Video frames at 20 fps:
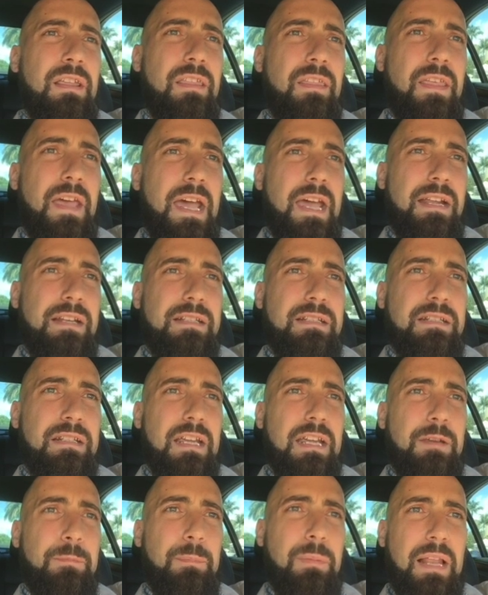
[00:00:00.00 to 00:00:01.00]
that
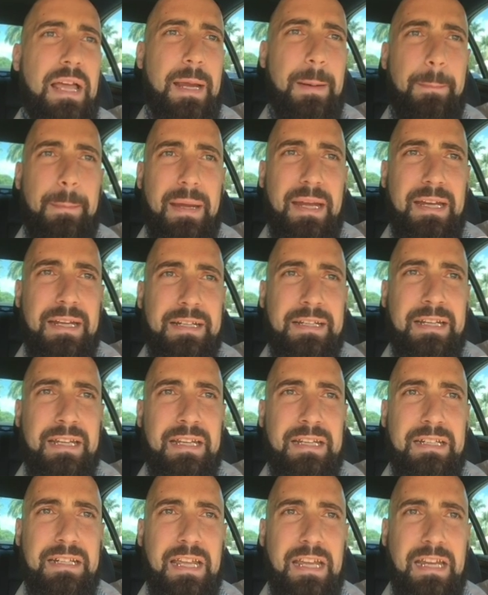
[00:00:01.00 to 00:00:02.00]
a black man
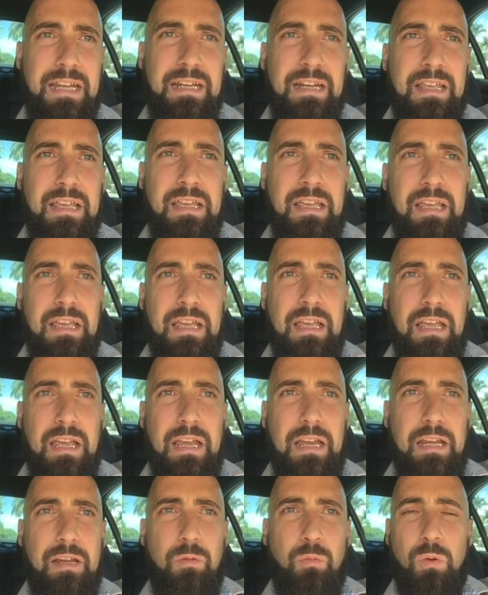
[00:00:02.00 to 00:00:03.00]
can date
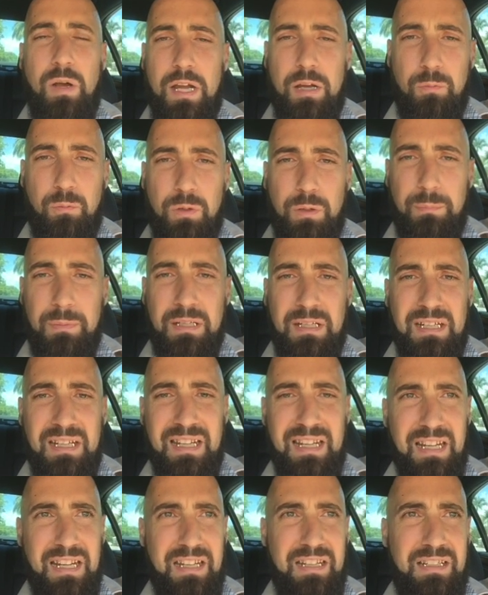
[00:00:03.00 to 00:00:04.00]
a white woman
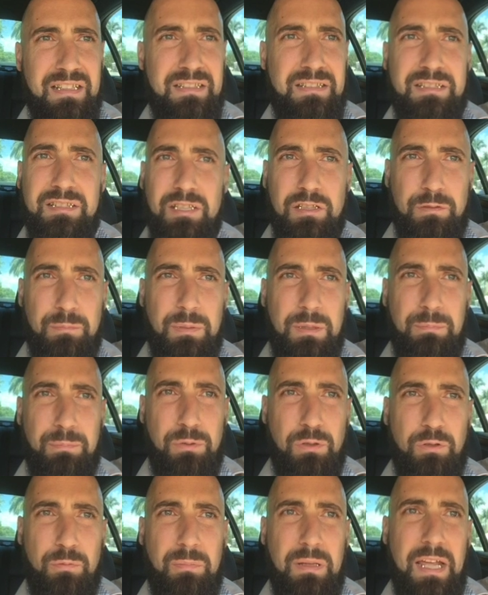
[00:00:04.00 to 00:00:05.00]
and still be
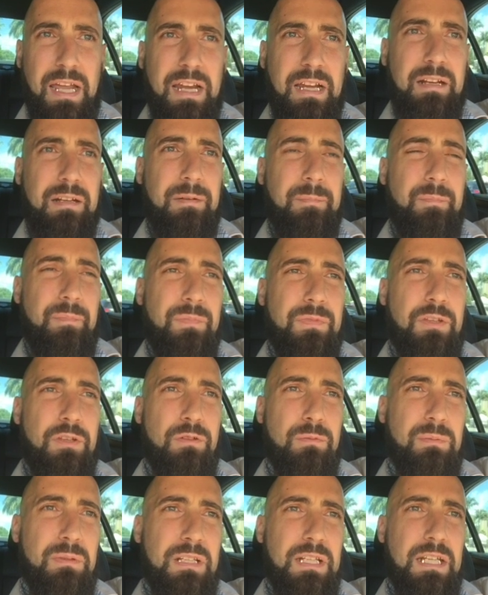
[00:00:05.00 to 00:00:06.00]
pro-black? Do
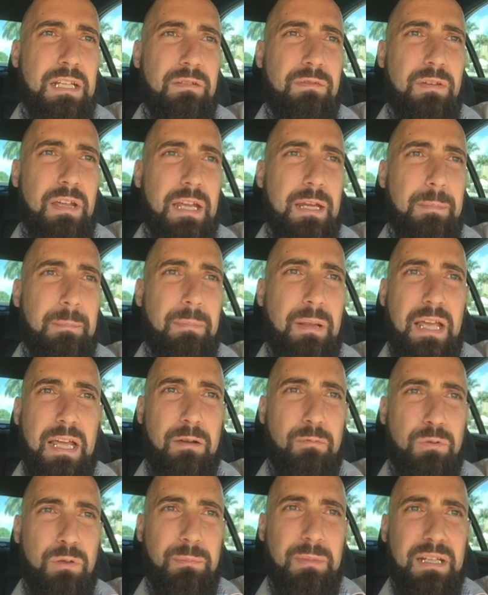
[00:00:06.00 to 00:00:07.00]
you believe a black
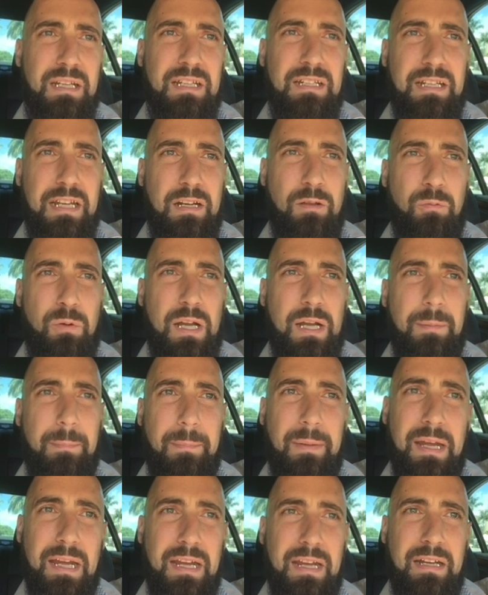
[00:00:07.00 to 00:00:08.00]
woman can date a white
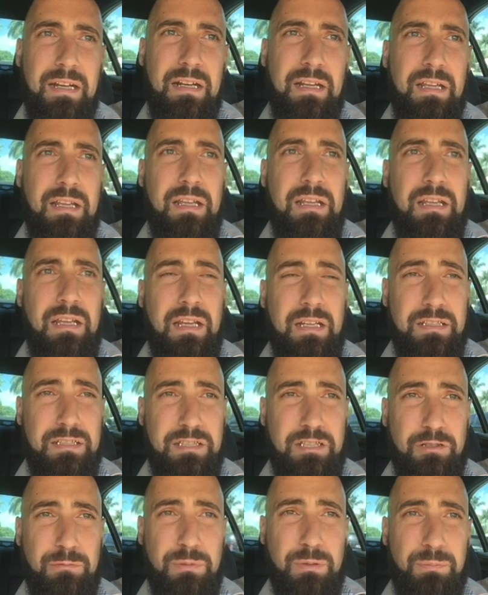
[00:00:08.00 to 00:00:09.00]
man and
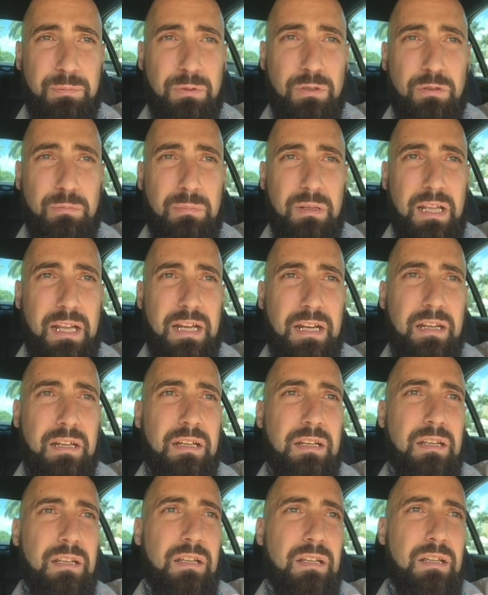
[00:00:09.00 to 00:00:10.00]
still be pro-black?
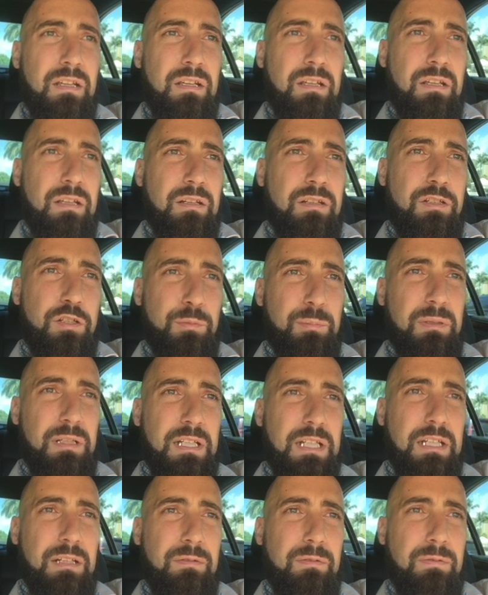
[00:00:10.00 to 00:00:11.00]
Do you
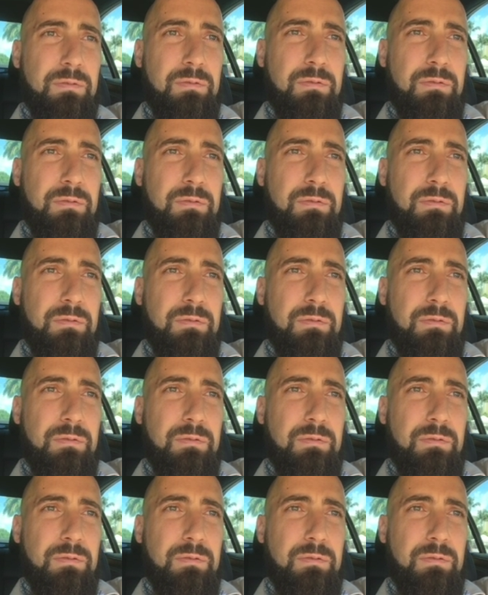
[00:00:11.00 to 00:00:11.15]
believe